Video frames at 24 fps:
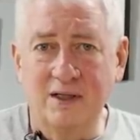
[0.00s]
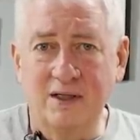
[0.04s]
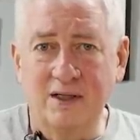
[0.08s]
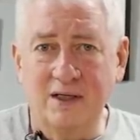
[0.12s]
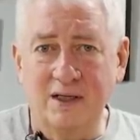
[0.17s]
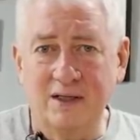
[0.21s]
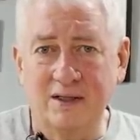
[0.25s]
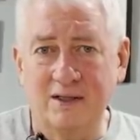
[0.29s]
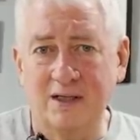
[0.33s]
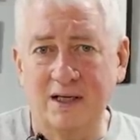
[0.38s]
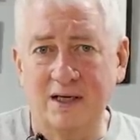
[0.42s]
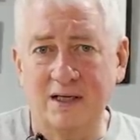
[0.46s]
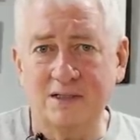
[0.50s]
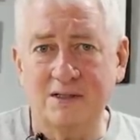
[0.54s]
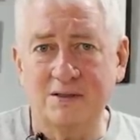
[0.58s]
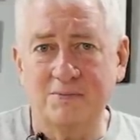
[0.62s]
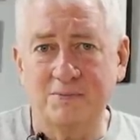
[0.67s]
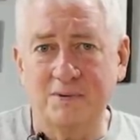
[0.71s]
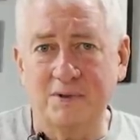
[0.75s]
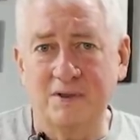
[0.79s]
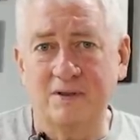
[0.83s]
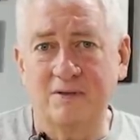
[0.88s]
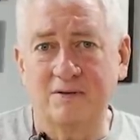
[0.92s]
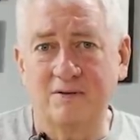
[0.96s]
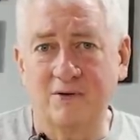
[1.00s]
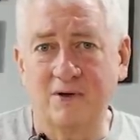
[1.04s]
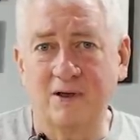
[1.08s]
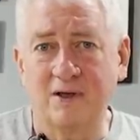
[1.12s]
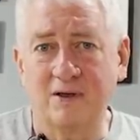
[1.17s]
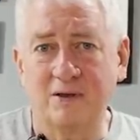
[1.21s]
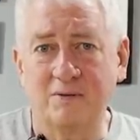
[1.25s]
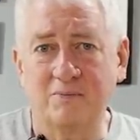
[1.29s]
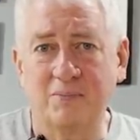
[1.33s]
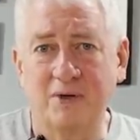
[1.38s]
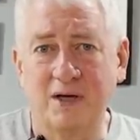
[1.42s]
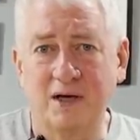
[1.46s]
At that speed, the
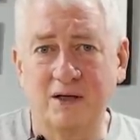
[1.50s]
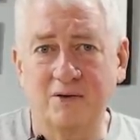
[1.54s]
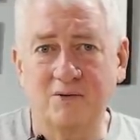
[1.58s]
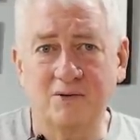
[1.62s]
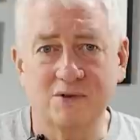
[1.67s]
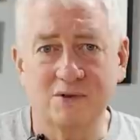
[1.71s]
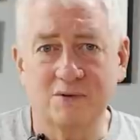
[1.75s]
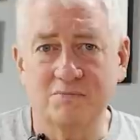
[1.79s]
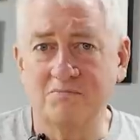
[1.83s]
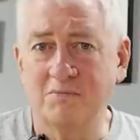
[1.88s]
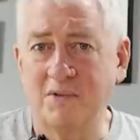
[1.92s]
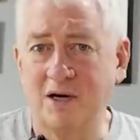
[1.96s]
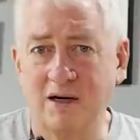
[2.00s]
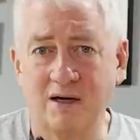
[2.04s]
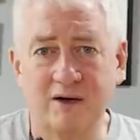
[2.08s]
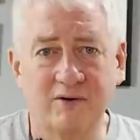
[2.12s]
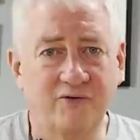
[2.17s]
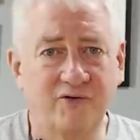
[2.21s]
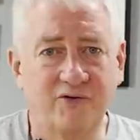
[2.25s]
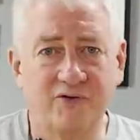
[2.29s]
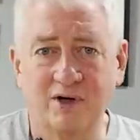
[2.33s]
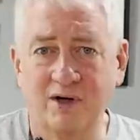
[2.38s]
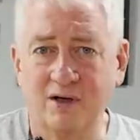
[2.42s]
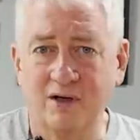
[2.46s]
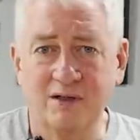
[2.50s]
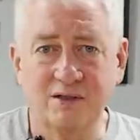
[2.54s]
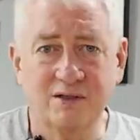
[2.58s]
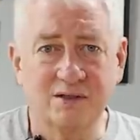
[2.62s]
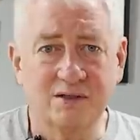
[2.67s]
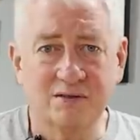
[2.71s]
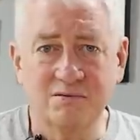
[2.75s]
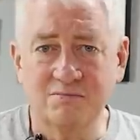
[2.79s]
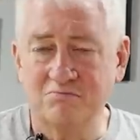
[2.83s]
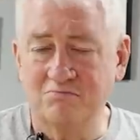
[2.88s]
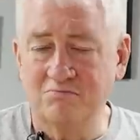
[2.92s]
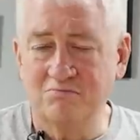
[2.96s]
ground impact was a matter of
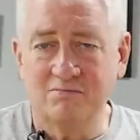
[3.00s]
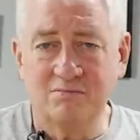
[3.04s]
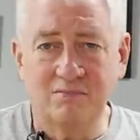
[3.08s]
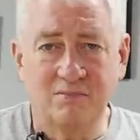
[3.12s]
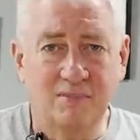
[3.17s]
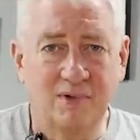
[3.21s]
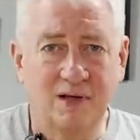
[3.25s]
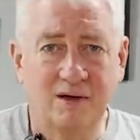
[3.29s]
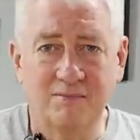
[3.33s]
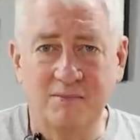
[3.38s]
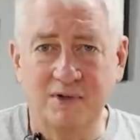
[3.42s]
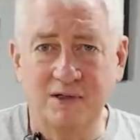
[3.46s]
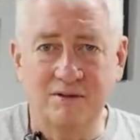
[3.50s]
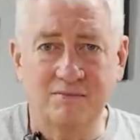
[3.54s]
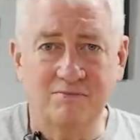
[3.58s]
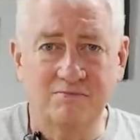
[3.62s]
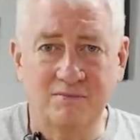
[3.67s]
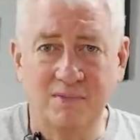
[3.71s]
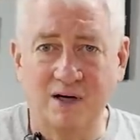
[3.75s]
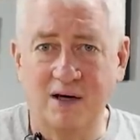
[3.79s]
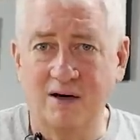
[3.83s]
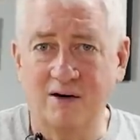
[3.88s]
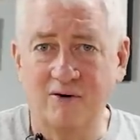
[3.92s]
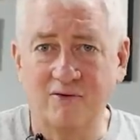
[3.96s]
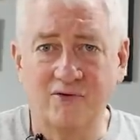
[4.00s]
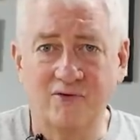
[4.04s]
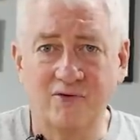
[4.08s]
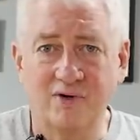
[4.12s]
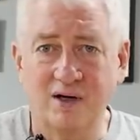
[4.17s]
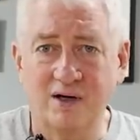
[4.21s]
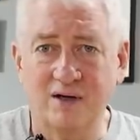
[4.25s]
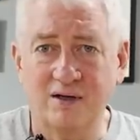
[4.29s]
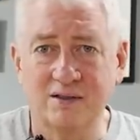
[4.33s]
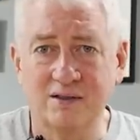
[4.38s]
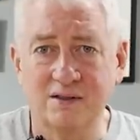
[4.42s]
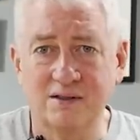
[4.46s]
seconds. Now let's
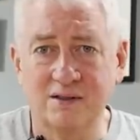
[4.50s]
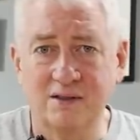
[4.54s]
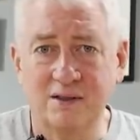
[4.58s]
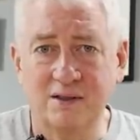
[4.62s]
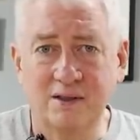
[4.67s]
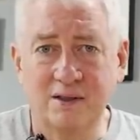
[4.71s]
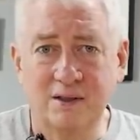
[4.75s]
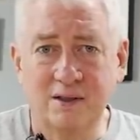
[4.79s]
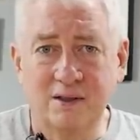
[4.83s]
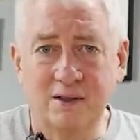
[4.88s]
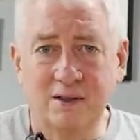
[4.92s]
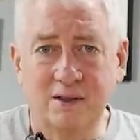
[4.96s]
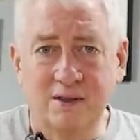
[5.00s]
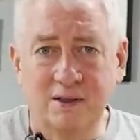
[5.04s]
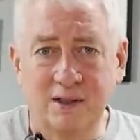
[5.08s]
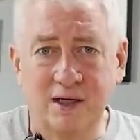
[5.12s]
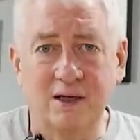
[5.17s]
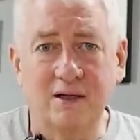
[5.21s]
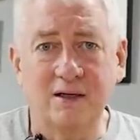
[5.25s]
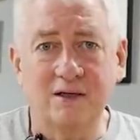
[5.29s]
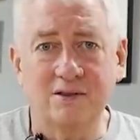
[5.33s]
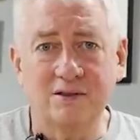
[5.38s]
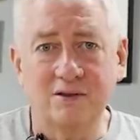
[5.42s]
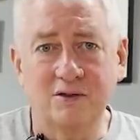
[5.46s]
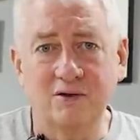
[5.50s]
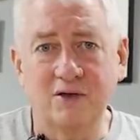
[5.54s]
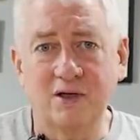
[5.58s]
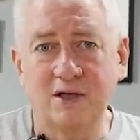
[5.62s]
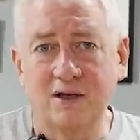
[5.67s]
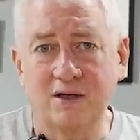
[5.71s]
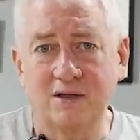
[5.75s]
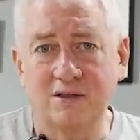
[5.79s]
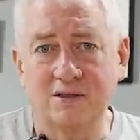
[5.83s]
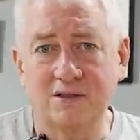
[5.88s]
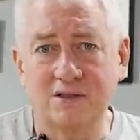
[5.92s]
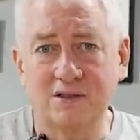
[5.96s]
look at
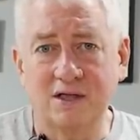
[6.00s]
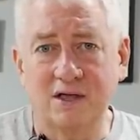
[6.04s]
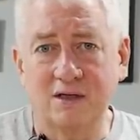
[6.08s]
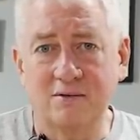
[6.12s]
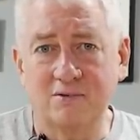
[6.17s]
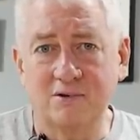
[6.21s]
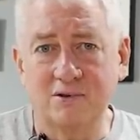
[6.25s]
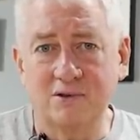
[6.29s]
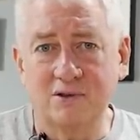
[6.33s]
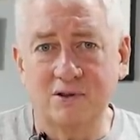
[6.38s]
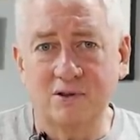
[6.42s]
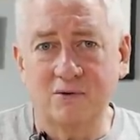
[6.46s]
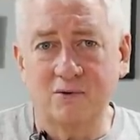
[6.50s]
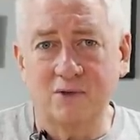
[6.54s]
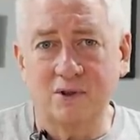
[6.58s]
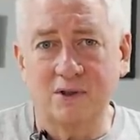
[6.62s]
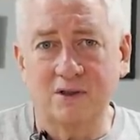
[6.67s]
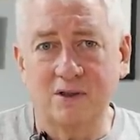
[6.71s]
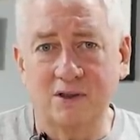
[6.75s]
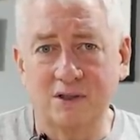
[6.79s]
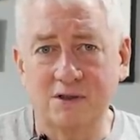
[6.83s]
it in segments so we can